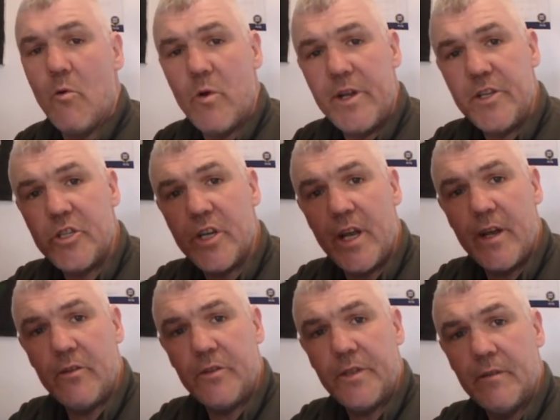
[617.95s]

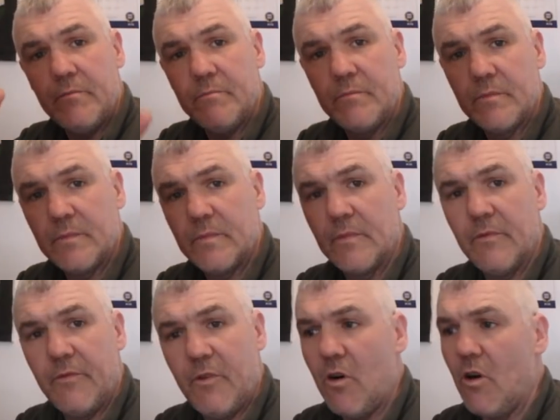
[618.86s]
windshield
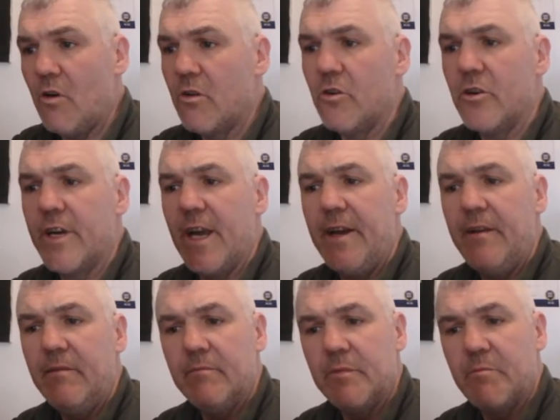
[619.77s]
for
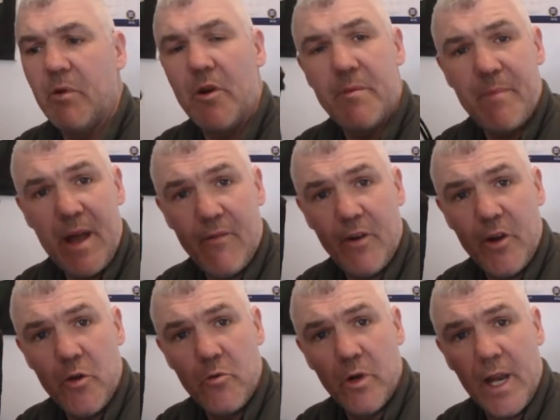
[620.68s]
cooking, blowing a bit of
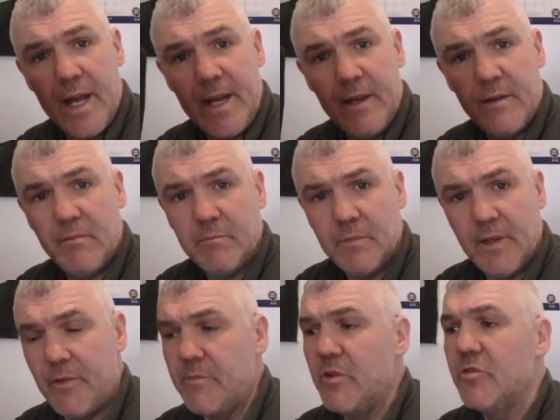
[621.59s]
an hoolie.
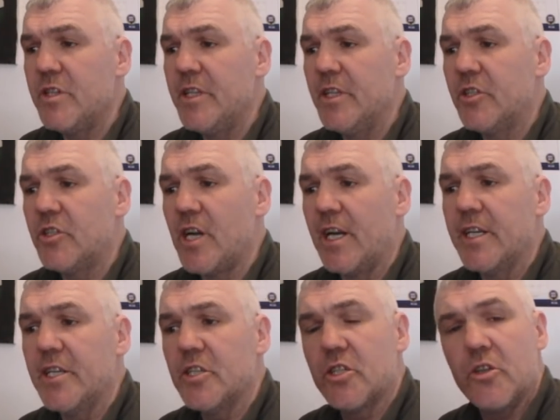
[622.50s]
If I'm using the
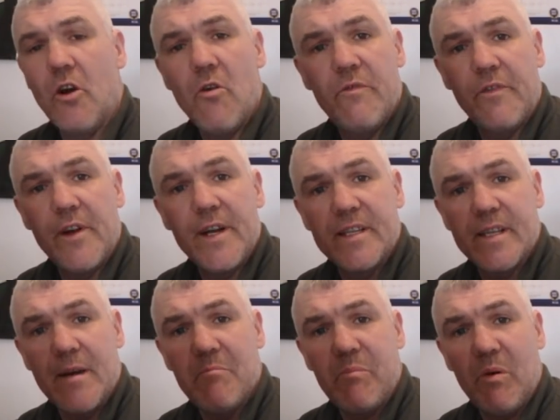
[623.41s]
Trangia stove, for
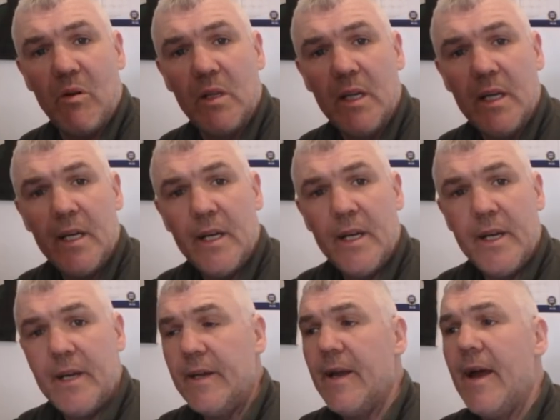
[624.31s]
example,
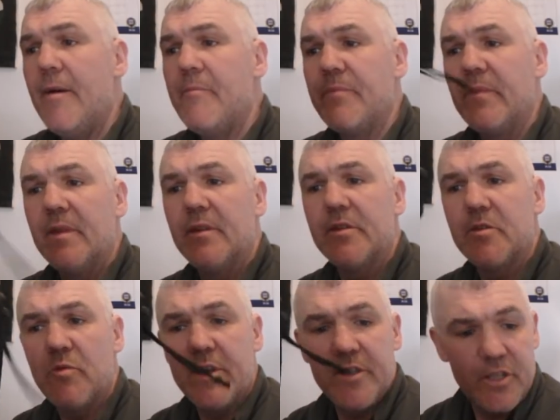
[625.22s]
yeah, there's
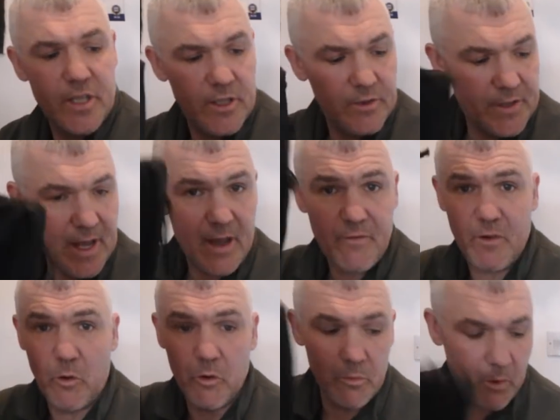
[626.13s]
a windshield there,
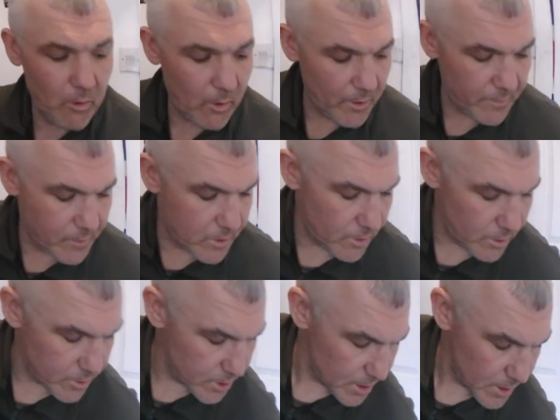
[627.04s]
foldable one, of
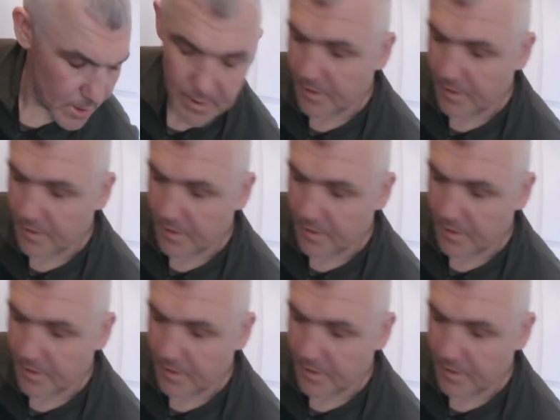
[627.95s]
course.